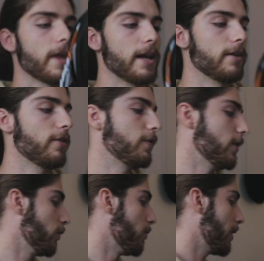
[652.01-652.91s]
and it just
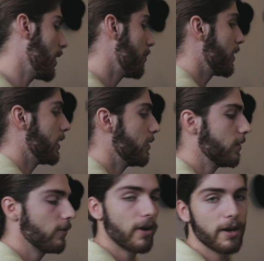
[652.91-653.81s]
fits all my camera gear
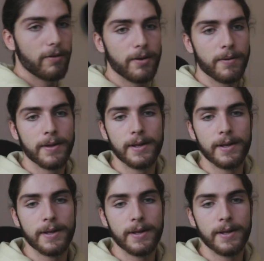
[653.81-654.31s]
inside of it.